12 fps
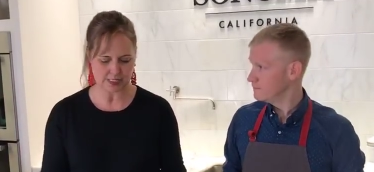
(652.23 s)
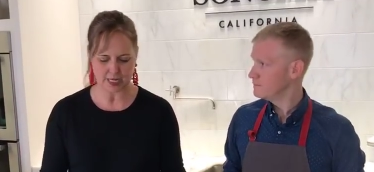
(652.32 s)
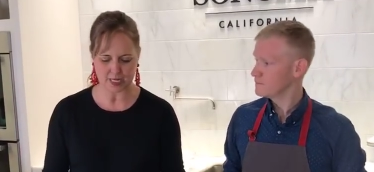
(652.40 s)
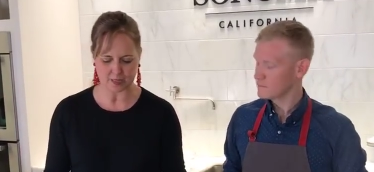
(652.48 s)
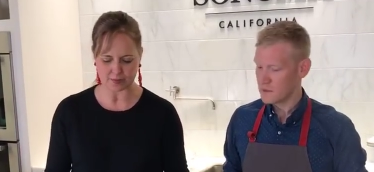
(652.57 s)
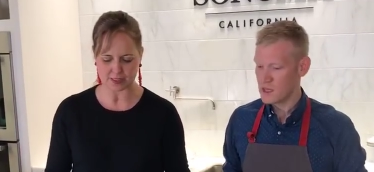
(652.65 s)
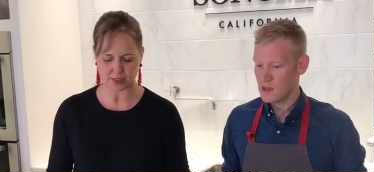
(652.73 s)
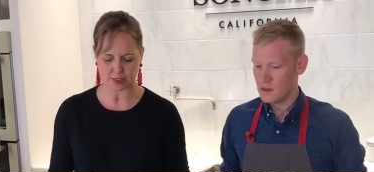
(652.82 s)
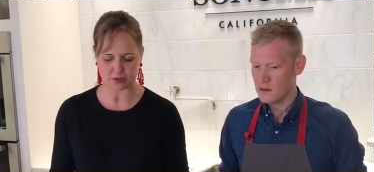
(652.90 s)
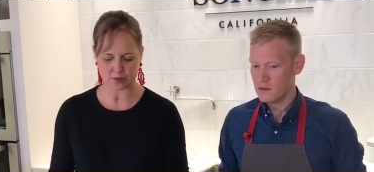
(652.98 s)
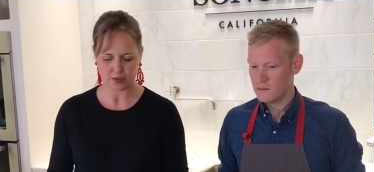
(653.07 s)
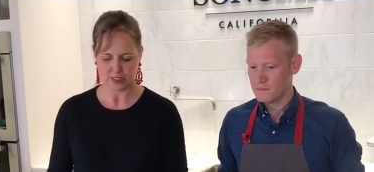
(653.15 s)
Speaker 1: use thyme, and
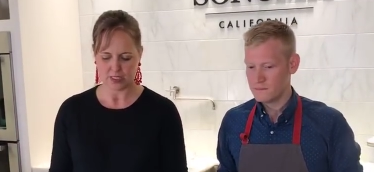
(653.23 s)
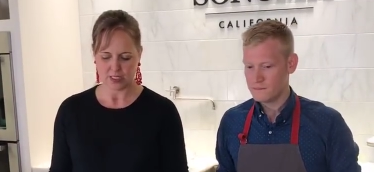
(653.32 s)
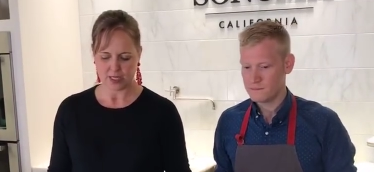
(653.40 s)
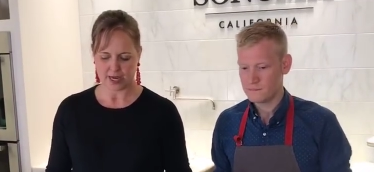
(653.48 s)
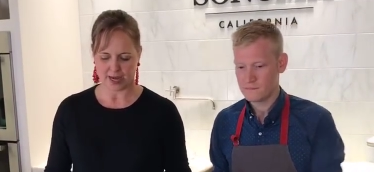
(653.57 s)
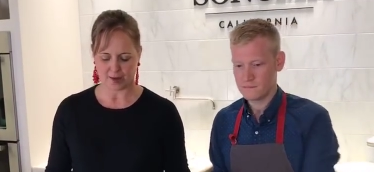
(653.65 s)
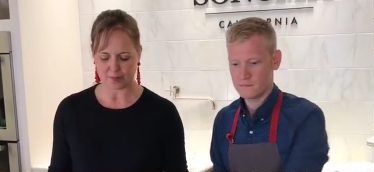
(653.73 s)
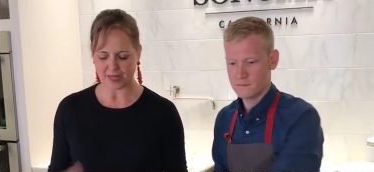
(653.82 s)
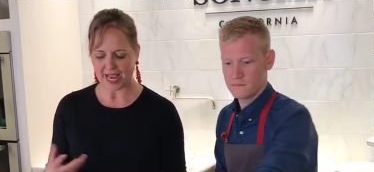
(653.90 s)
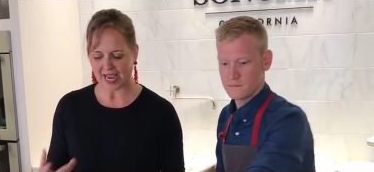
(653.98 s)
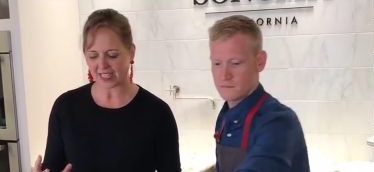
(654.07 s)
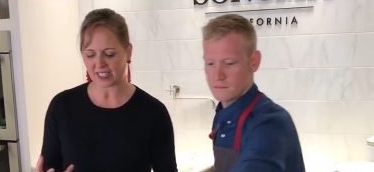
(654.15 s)
so. Um, but
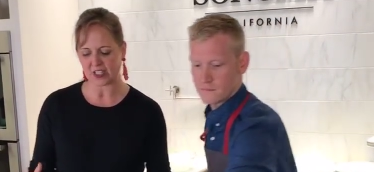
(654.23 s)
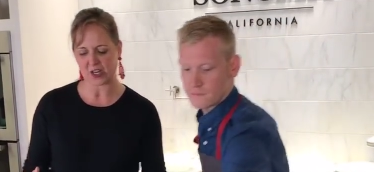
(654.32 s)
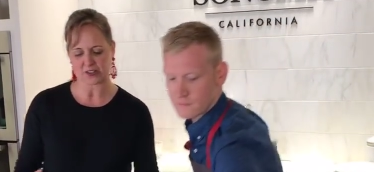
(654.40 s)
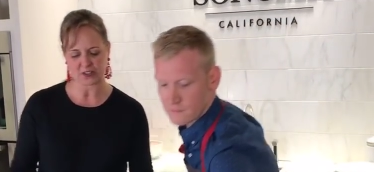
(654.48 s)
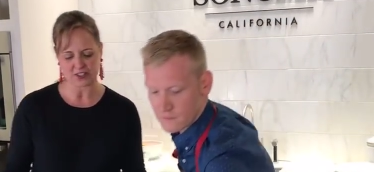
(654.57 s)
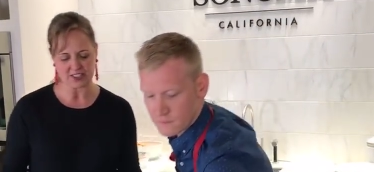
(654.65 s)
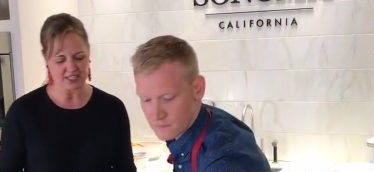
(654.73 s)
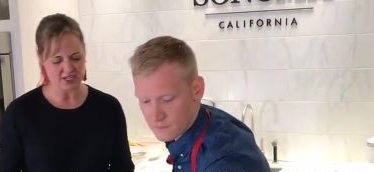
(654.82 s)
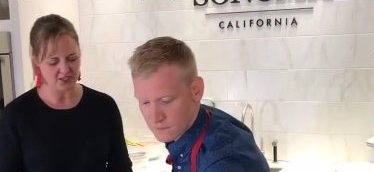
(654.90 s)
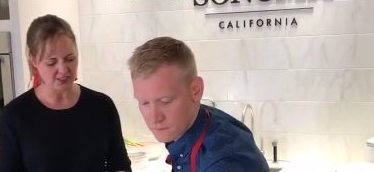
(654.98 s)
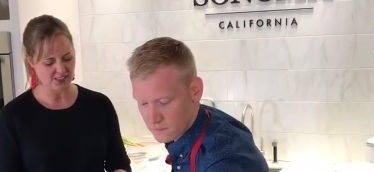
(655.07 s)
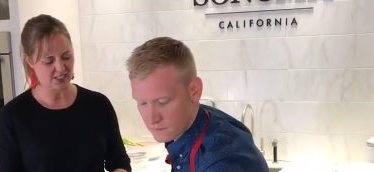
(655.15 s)
adding color and
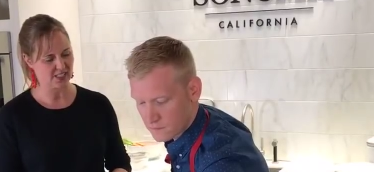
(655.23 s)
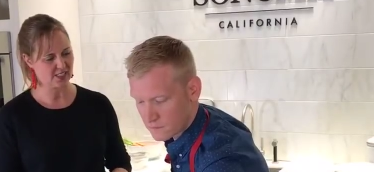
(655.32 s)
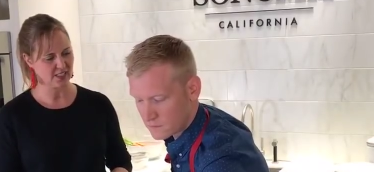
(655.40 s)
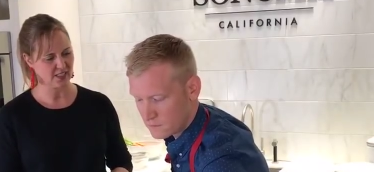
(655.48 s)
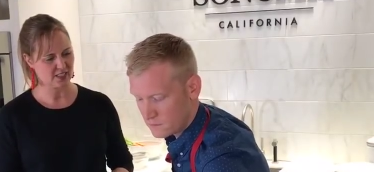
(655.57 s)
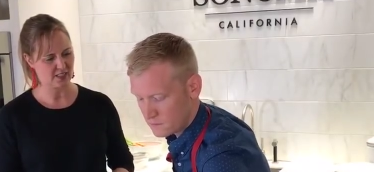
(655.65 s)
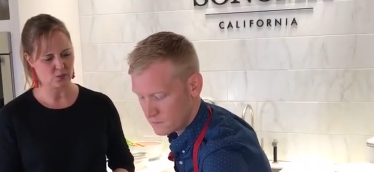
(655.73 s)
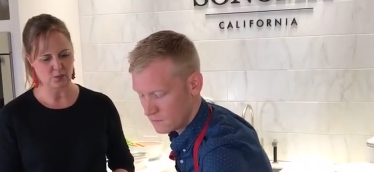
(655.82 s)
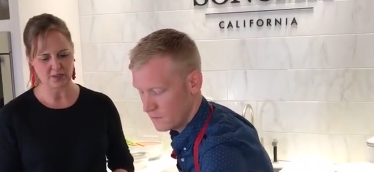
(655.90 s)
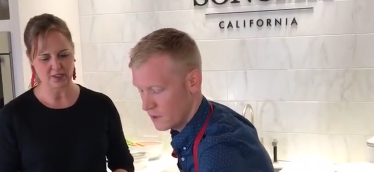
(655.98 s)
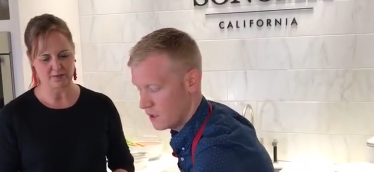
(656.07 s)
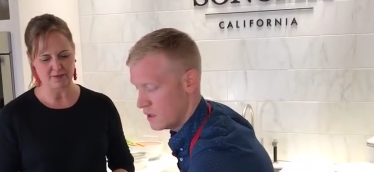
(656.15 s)
carrot to this, I think, is
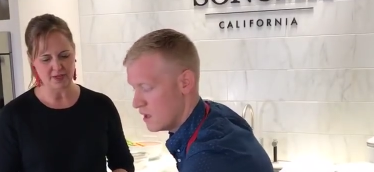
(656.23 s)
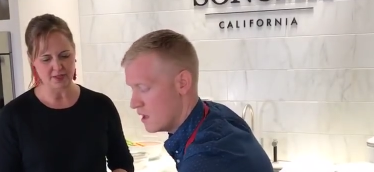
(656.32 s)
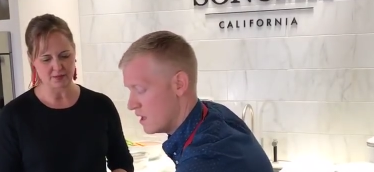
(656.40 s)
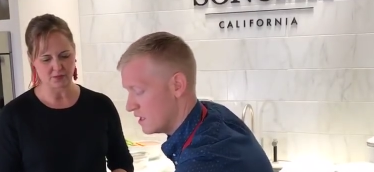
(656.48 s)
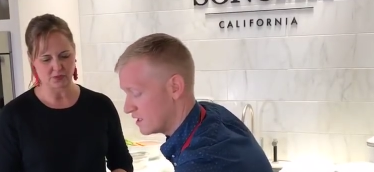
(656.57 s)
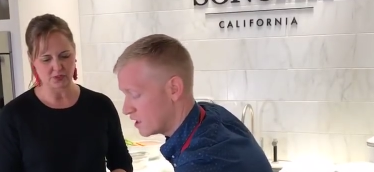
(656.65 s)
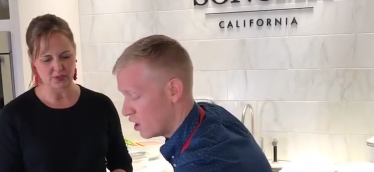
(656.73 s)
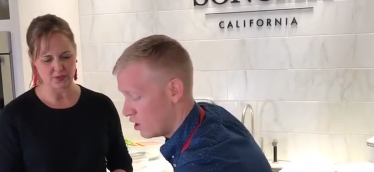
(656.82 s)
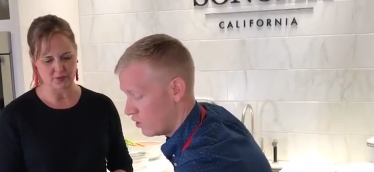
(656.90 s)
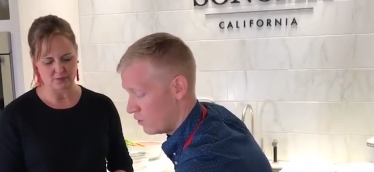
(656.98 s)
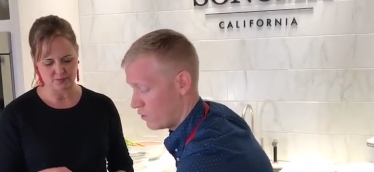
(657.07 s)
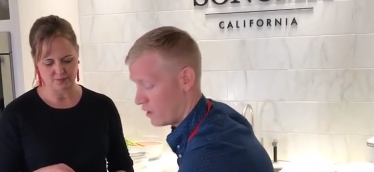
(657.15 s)
really fun.
Speaker 2: So,
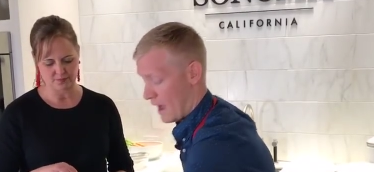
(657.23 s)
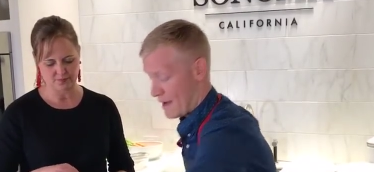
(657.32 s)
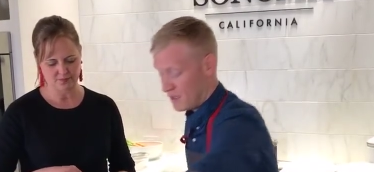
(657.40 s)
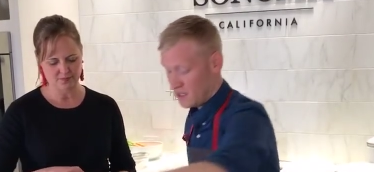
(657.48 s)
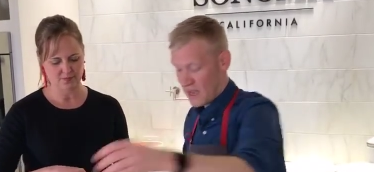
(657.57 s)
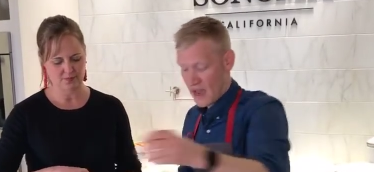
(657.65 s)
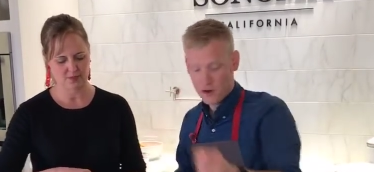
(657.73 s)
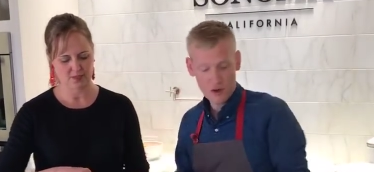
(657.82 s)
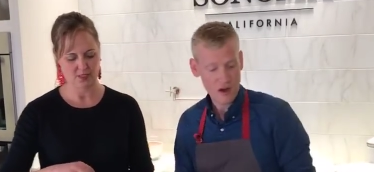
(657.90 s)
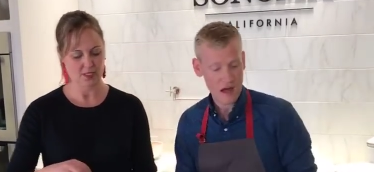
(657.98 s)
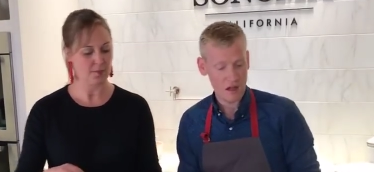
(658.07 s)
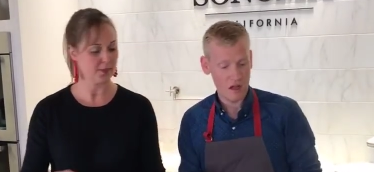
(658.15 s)
I mean, I don't
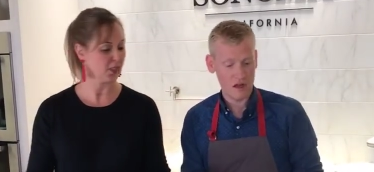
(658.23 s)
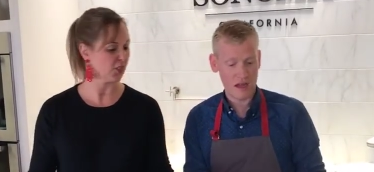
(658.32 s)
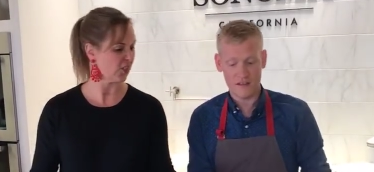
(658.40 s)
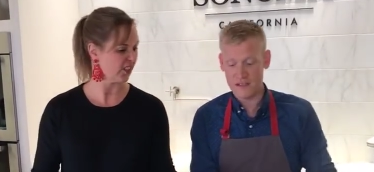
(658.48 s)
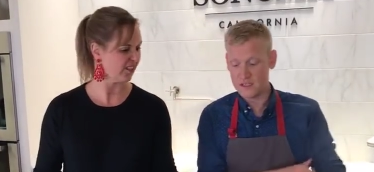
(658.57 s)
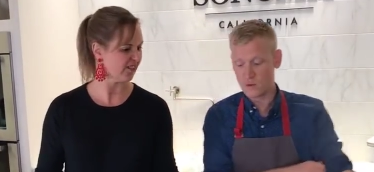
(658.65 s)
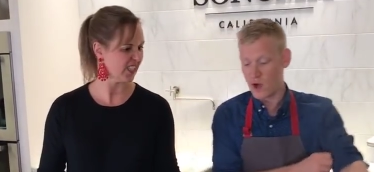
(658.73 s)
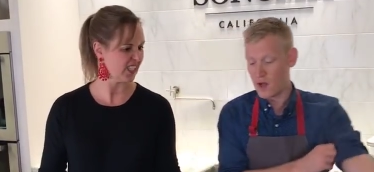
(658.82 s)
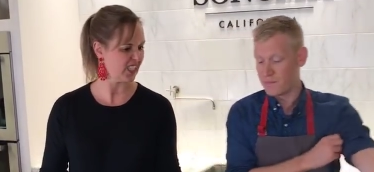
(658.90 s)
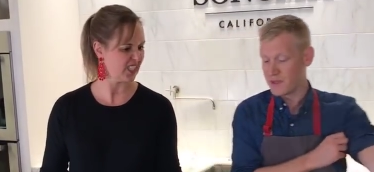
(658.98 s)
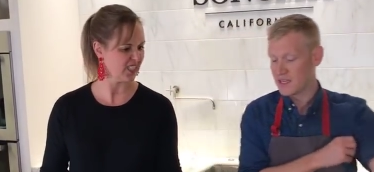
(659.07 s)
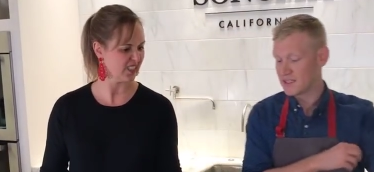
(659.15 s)
know how long that these were
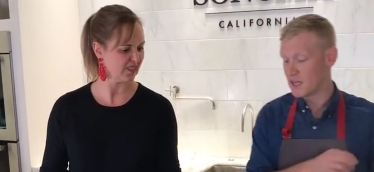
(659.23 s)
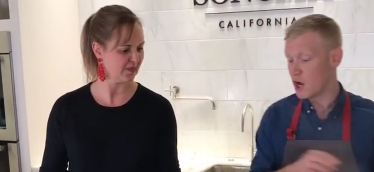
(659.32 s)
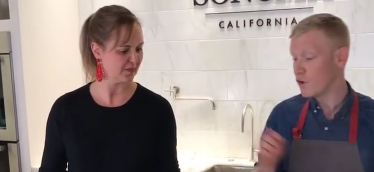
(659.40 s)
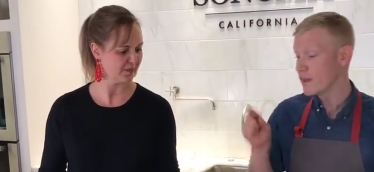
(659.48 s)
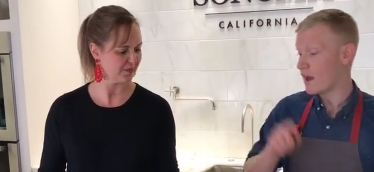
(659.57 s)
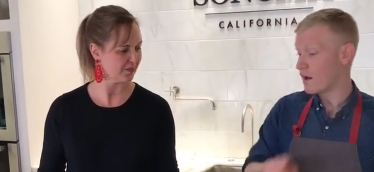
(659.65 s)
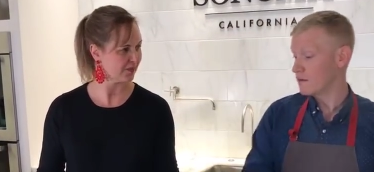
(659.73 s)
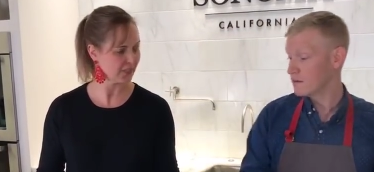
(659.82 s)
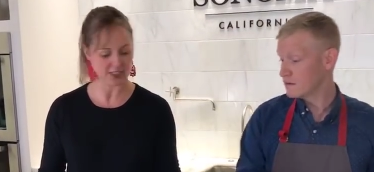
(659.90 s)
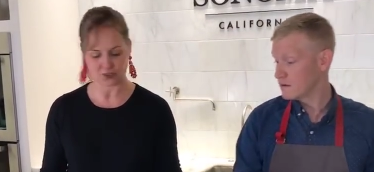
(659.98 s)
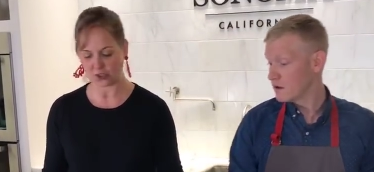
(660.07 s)
on because, I, oh yeah.
Speaker 1: Yeah,